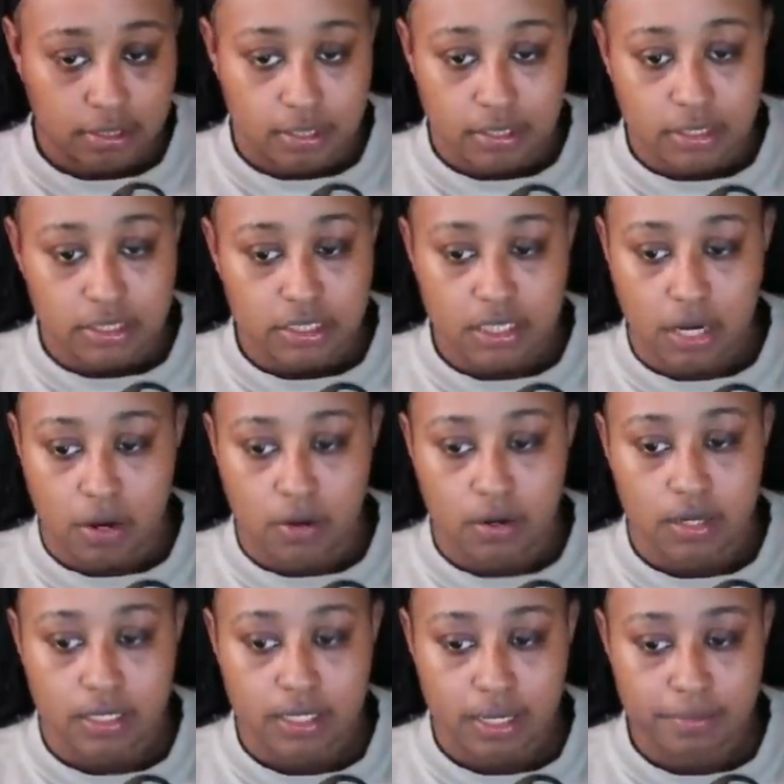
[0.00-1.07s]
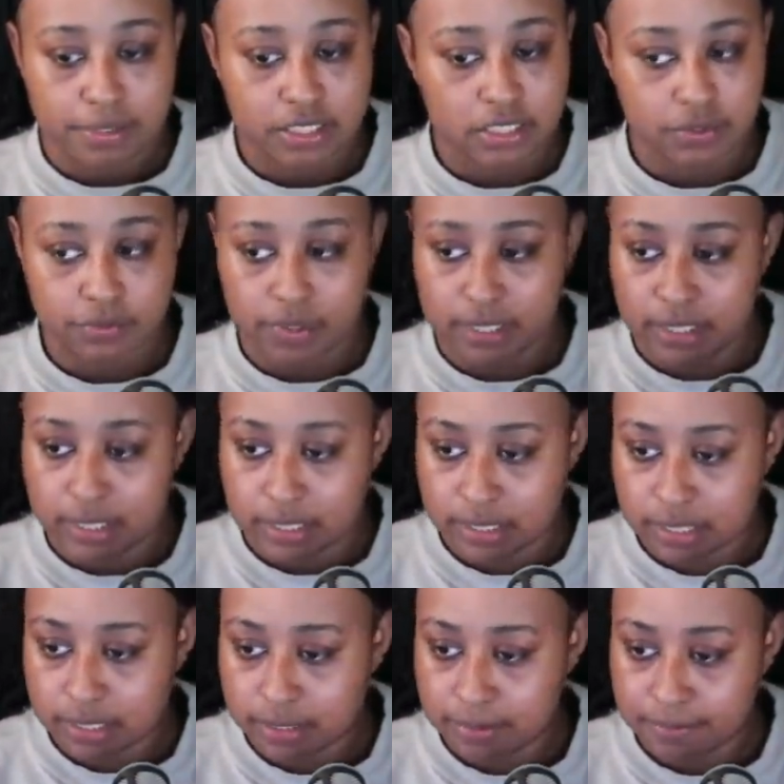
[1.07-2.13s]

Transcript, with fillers: So let me just read this.